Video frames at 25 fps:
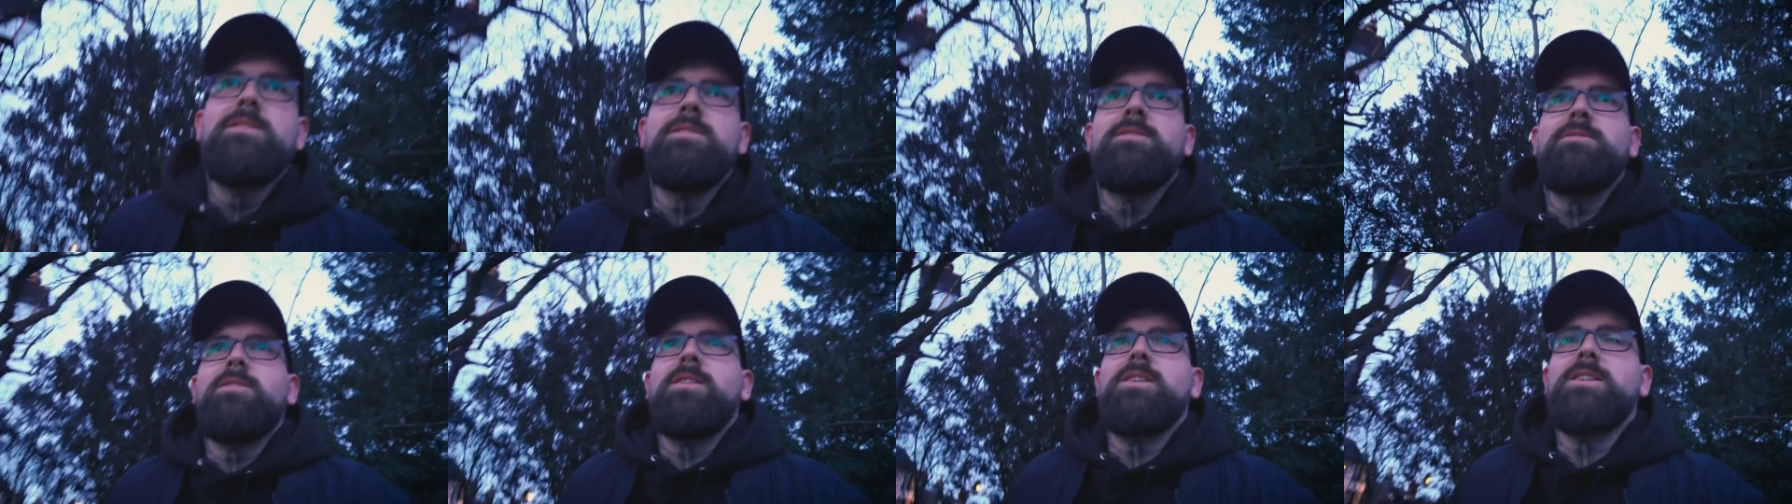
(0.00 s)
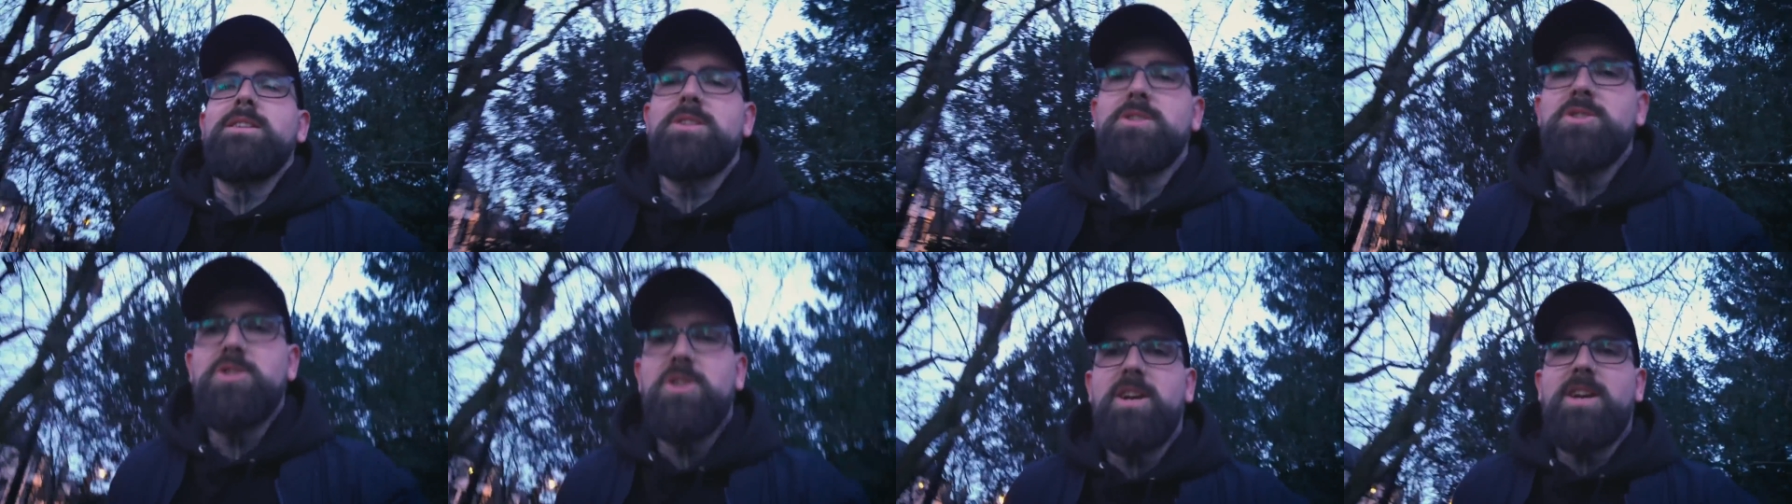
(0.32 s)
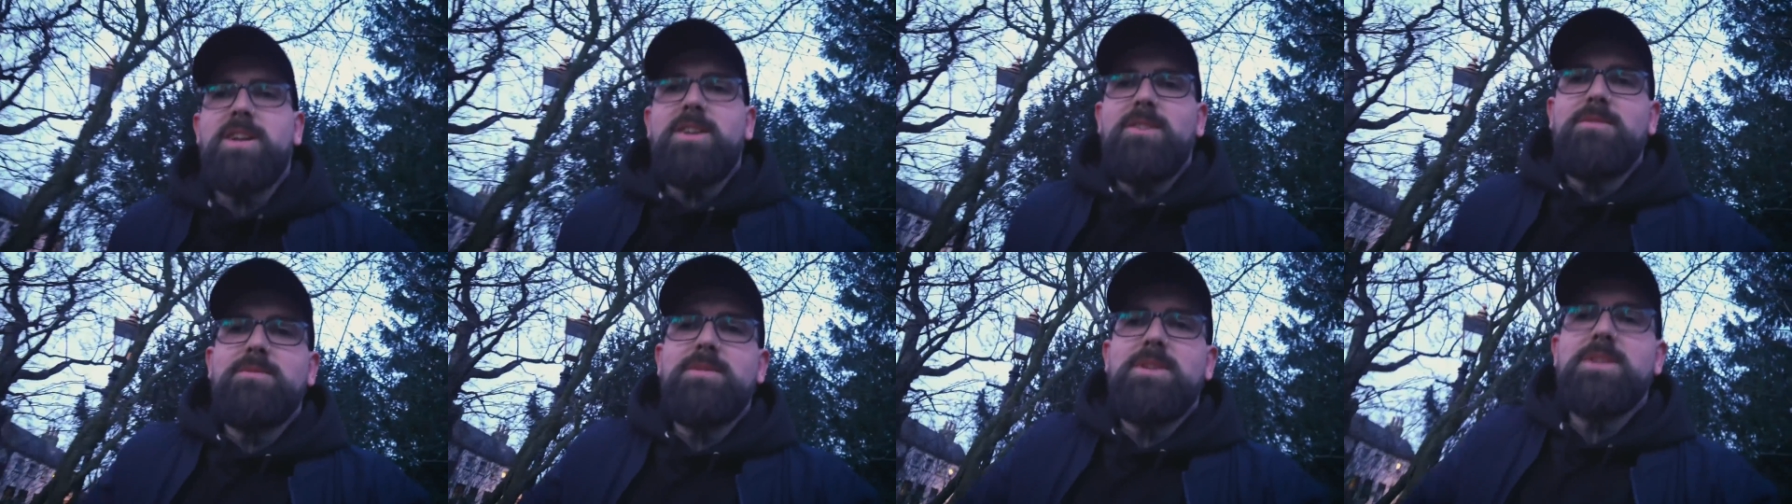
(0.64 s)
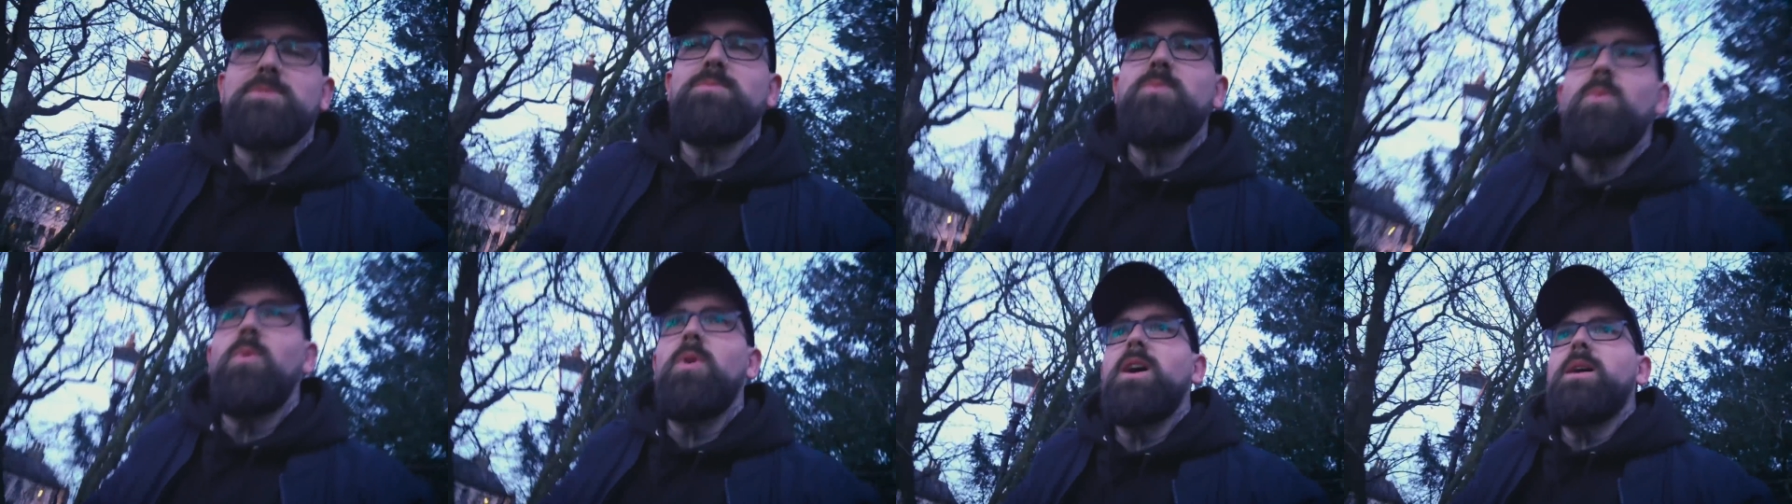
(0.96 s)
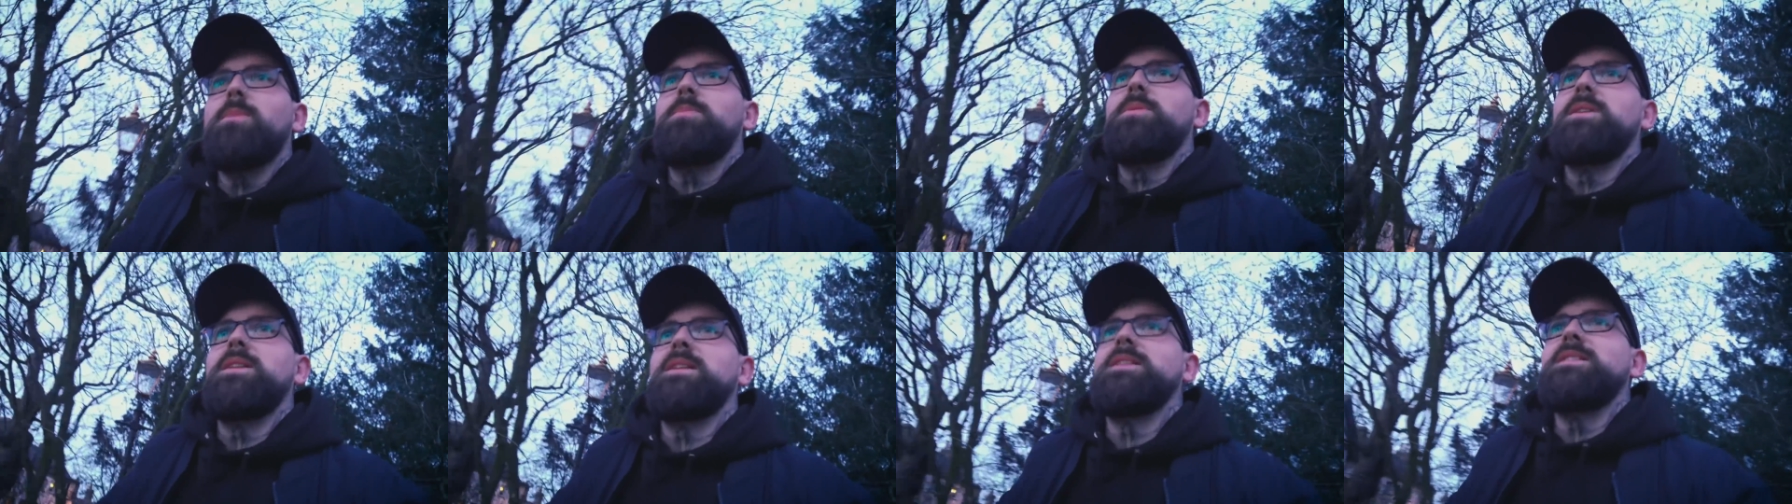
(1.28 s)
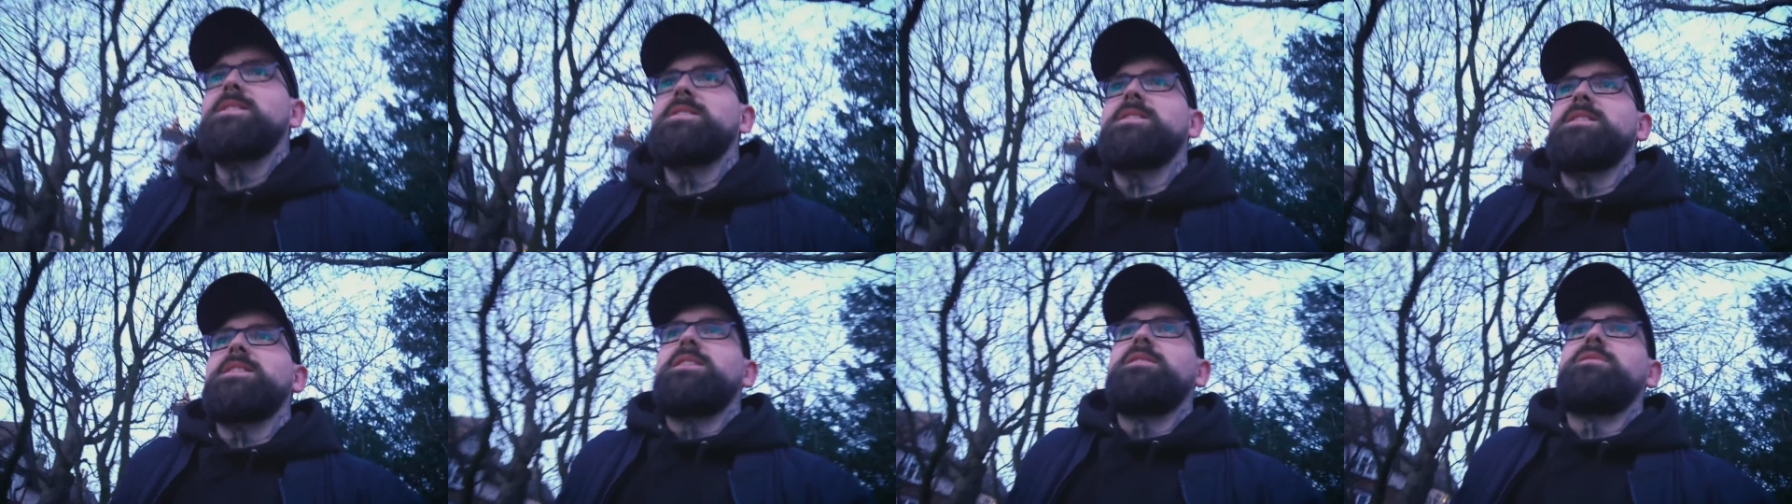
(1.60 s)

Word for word: Alright, let's check on this wiper, let's see